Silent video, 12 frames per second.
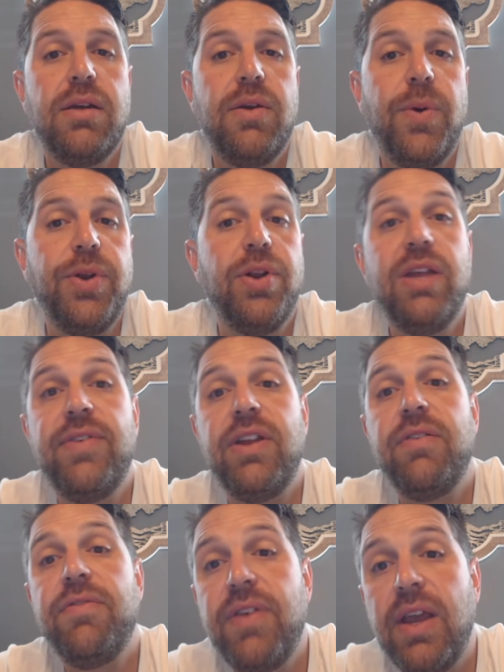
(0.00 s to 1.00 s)
When you're living
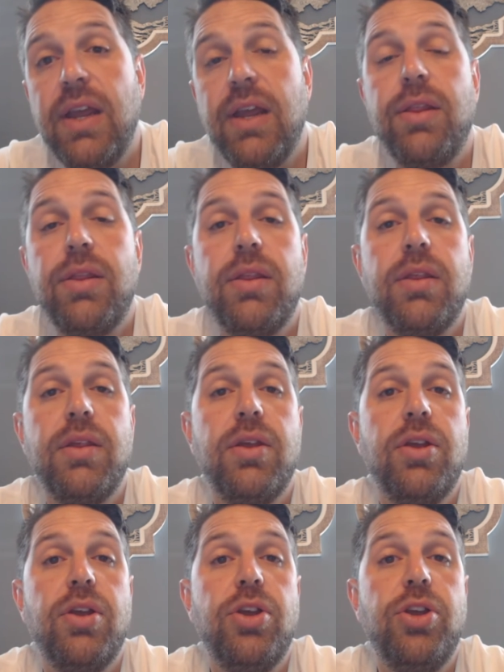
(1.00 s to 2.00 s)
in faith,
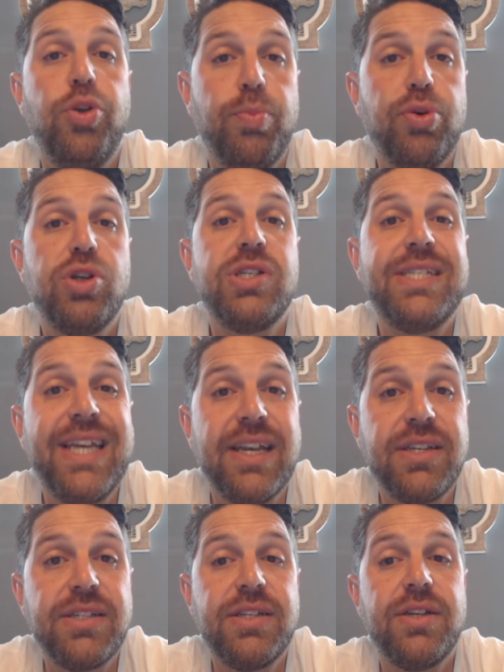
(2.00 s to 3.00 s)
you
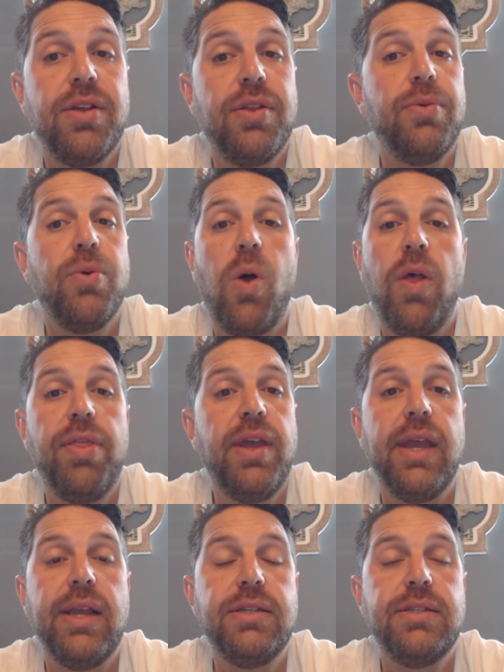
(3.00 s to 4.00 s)
persist through all
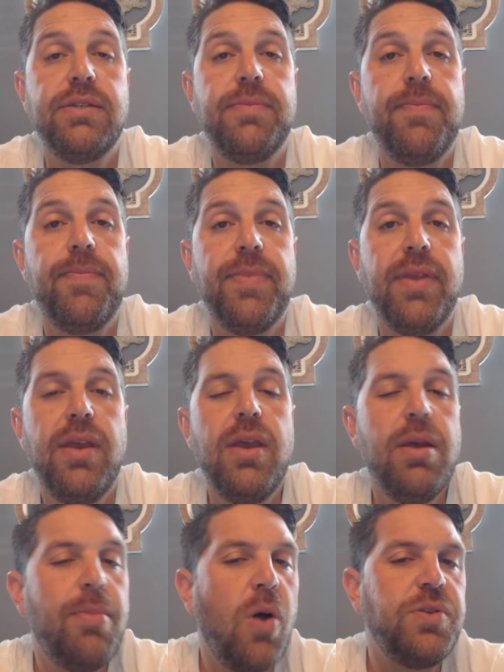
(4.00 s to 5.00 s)
things.
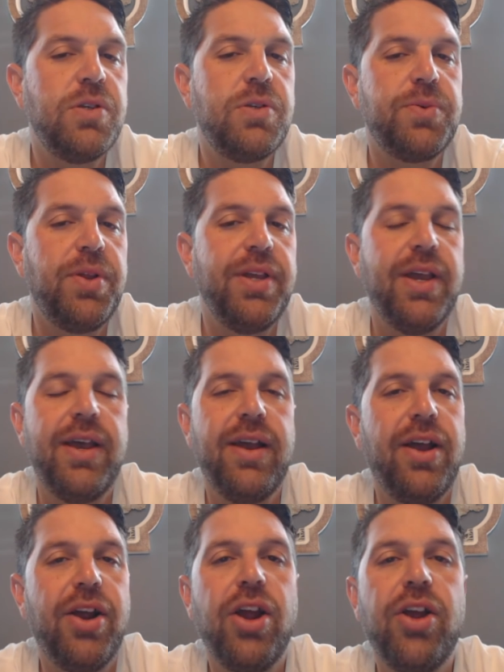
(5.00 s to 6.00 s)
Moses was really
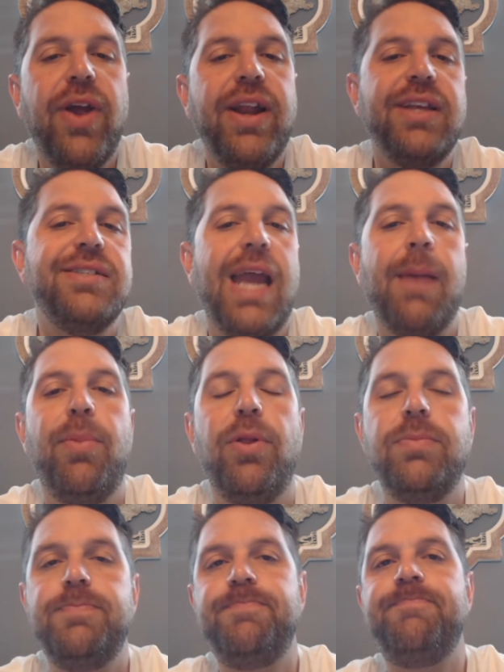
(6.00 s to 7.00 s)
a great
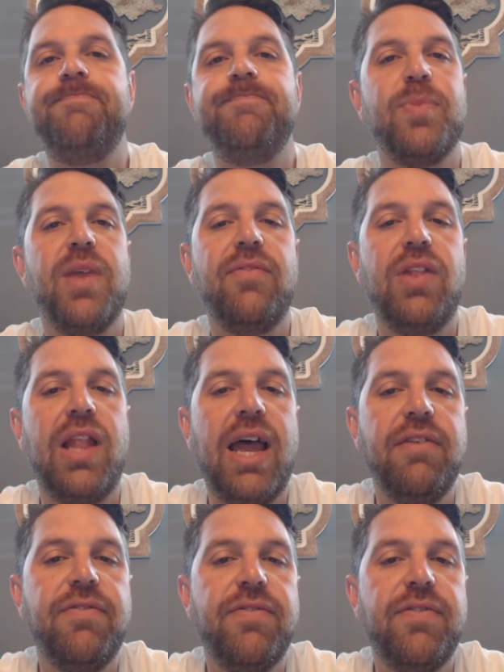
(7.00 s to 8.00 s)
example of a
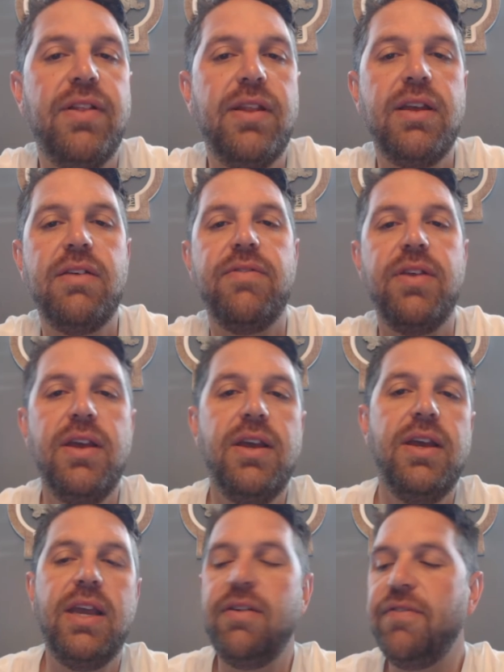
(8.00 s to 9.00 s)
life lived
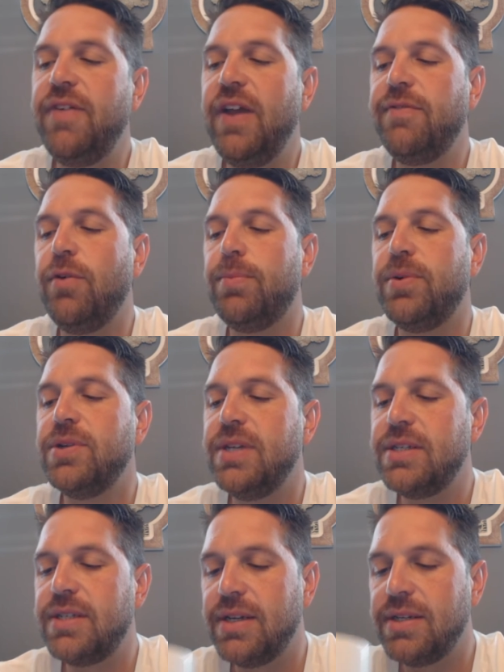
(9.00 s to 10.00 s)
in faithful
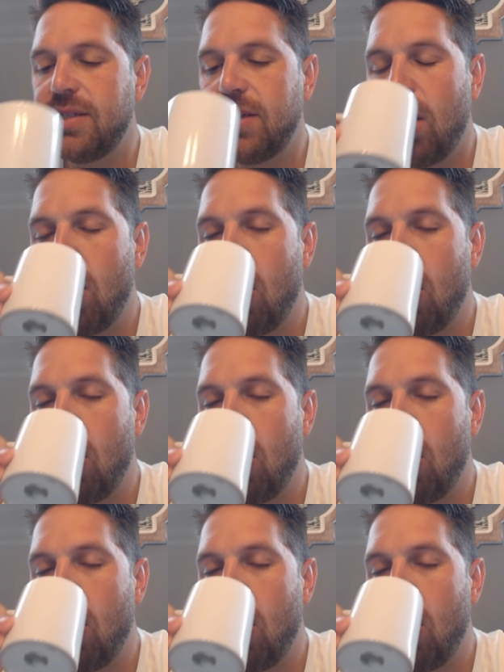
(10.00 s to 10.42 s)
persistence.